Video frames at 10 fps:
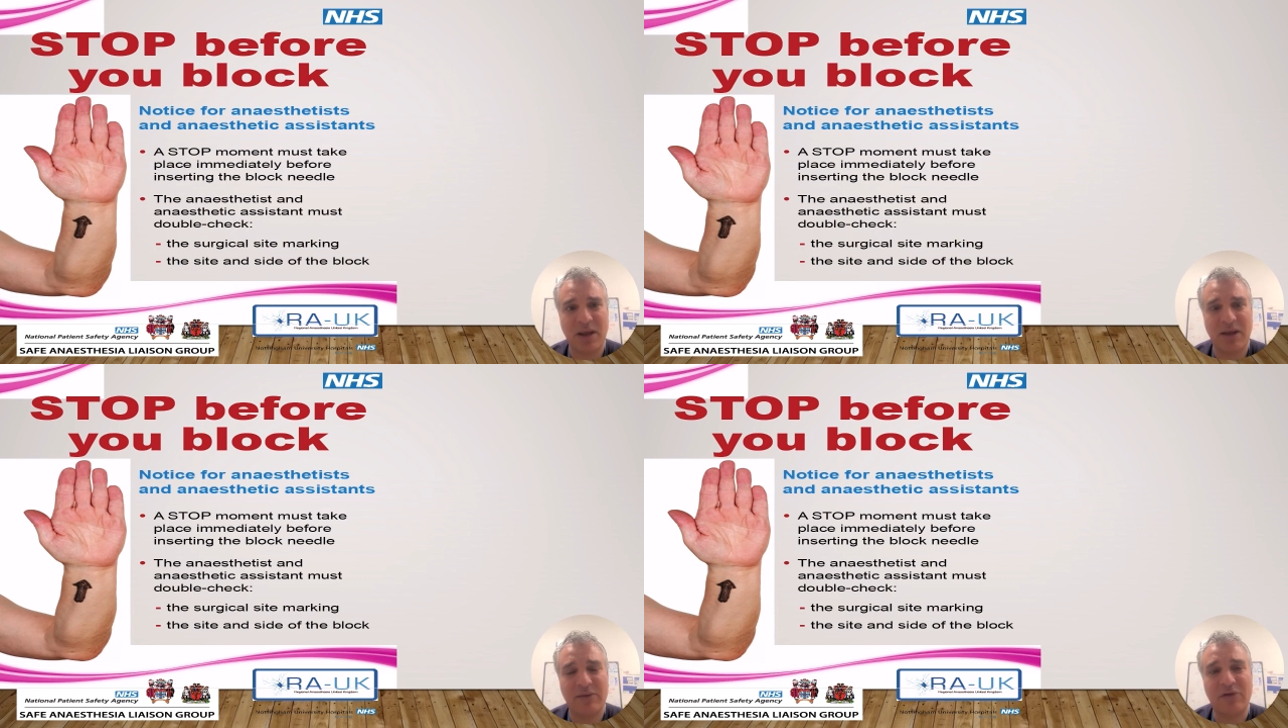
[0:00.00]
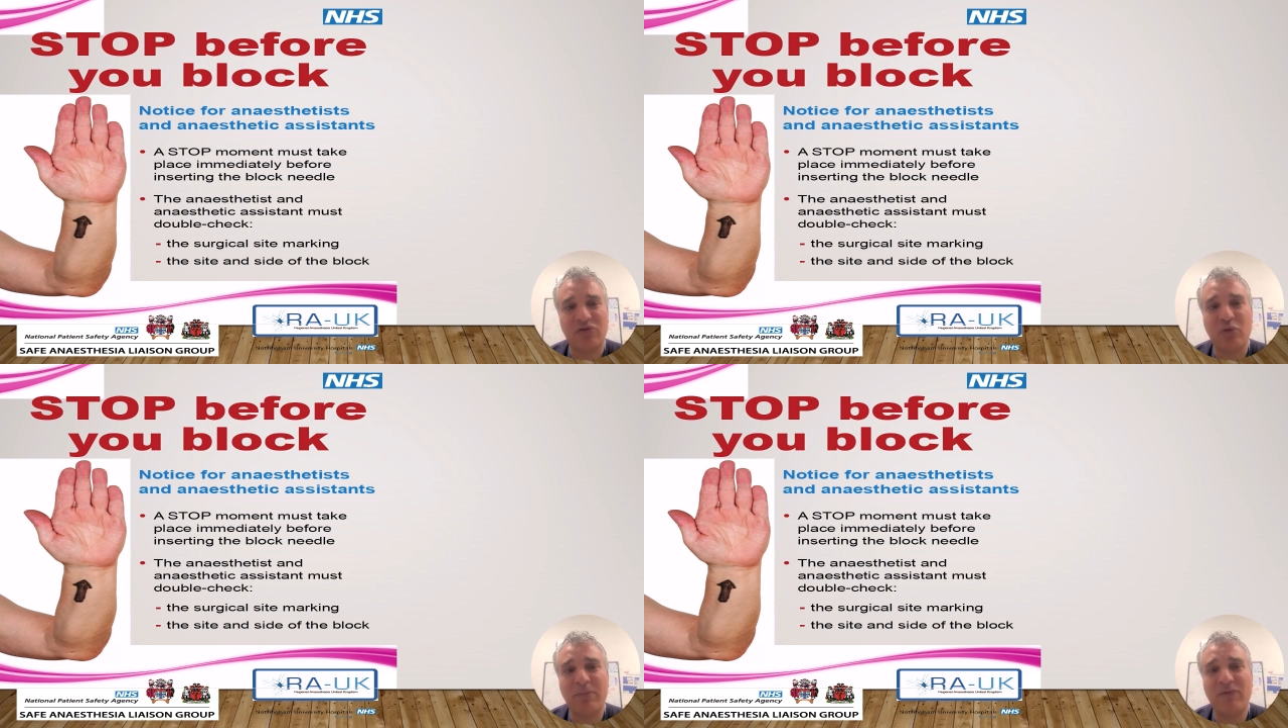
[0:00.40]
The
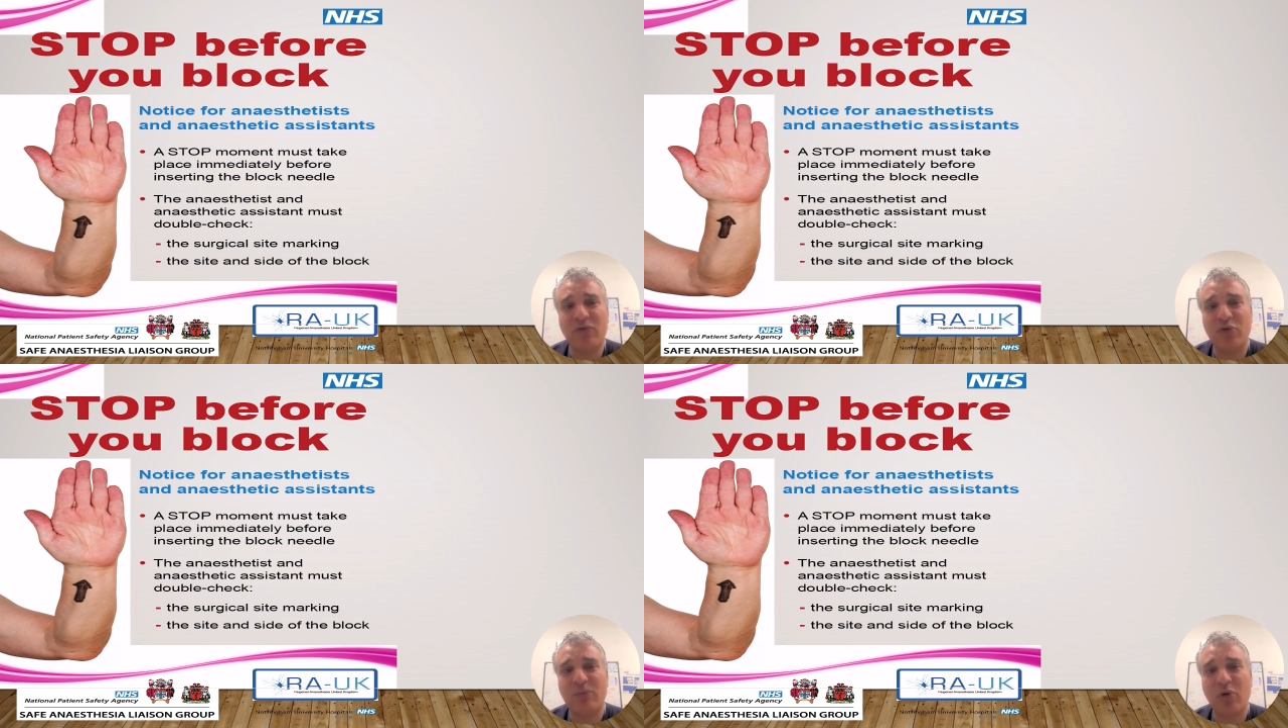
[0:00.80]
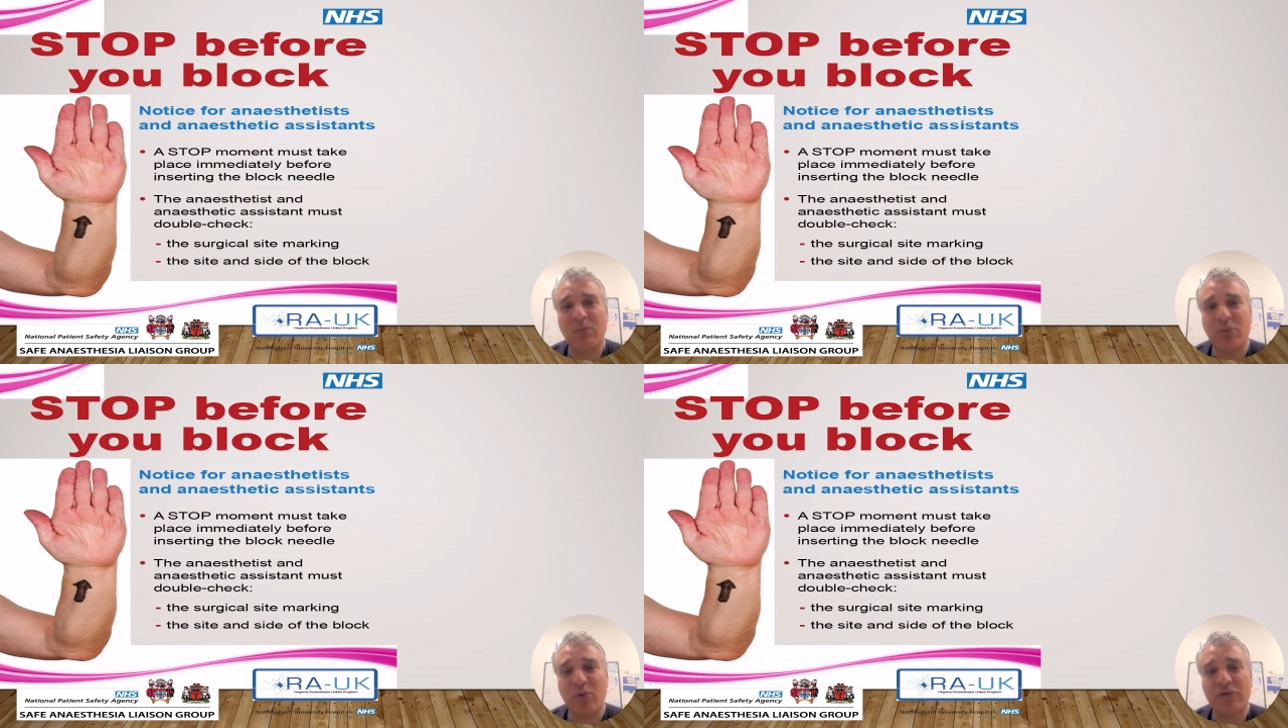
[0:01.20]
Stop Before You block
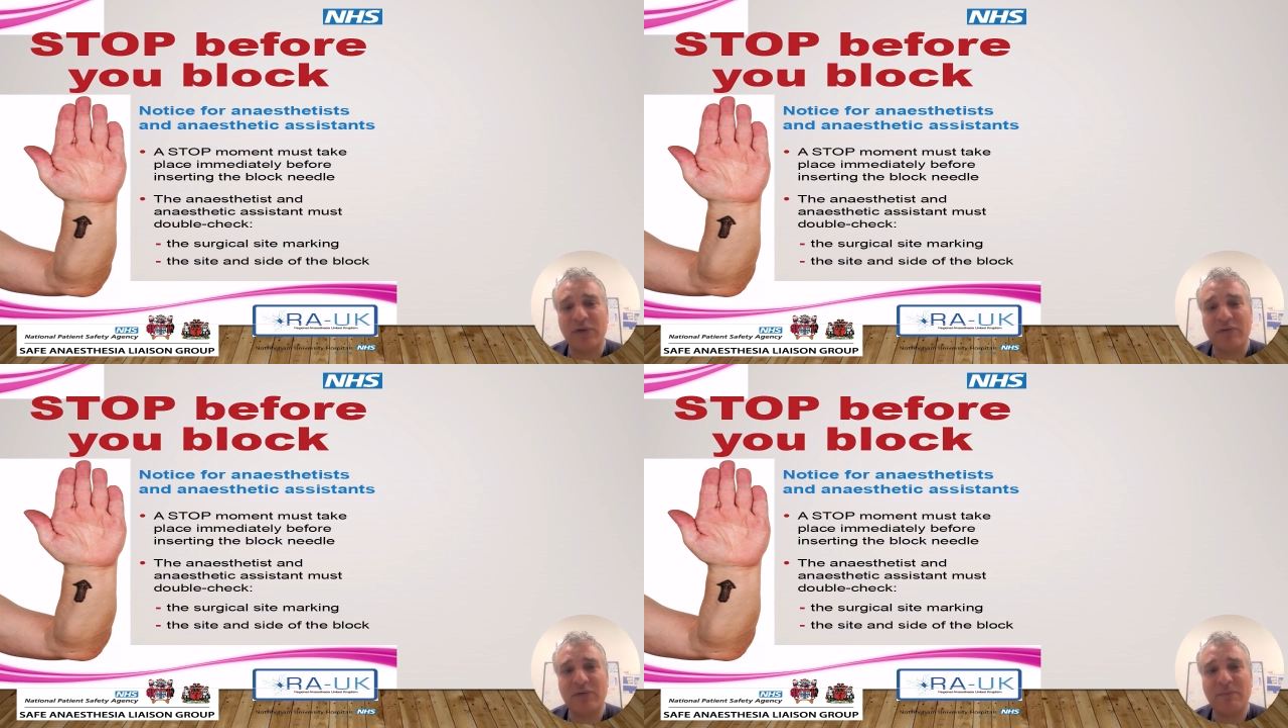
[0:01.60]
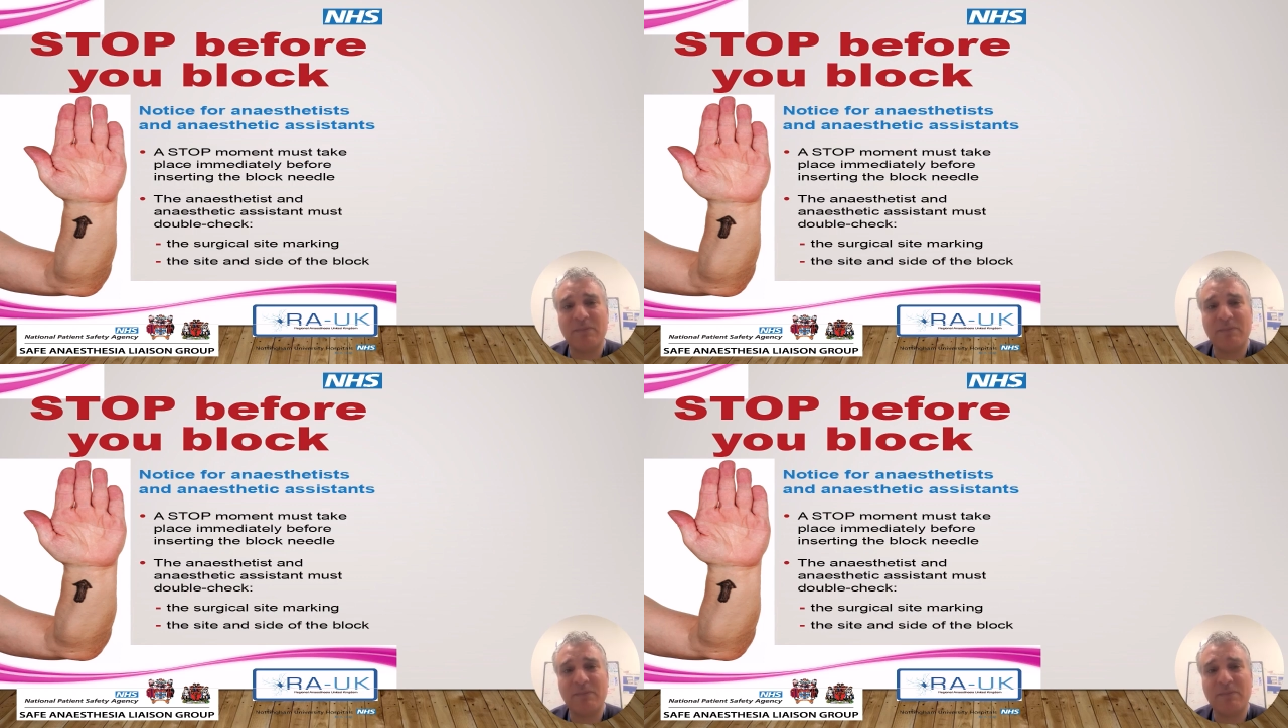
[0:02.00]
process